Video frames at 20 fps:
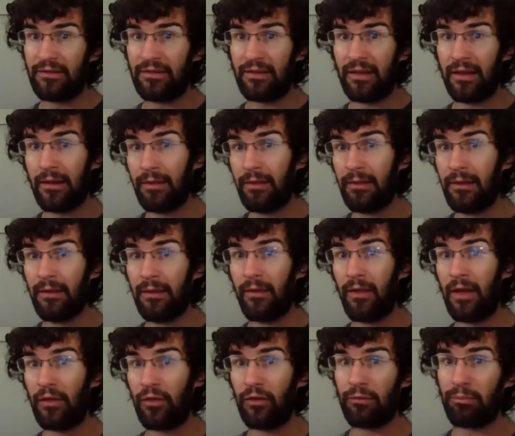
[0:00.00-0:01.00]
suddenly
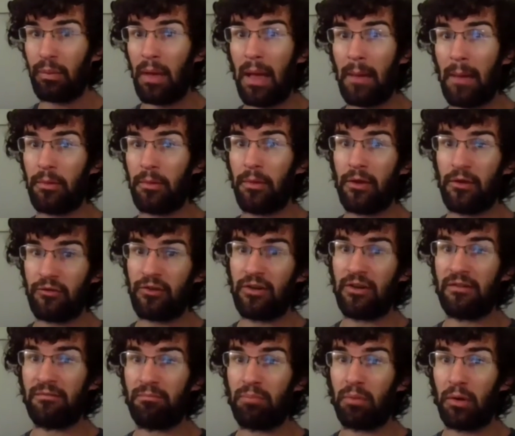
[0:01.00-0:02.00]
like this population
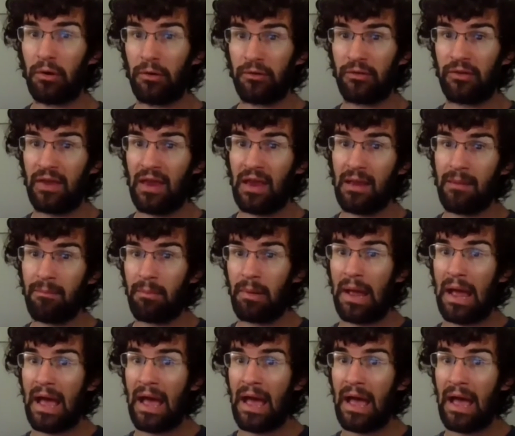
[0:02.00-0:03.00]
of birds came
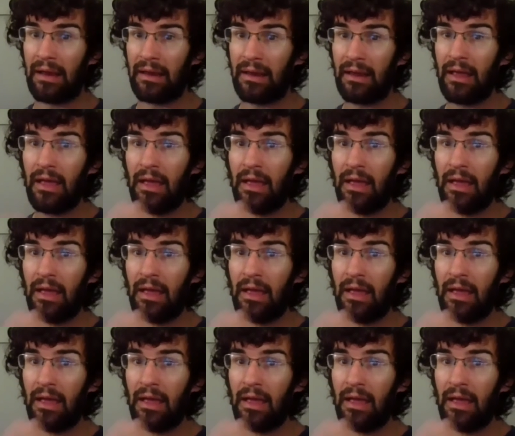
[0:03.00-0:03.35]
back,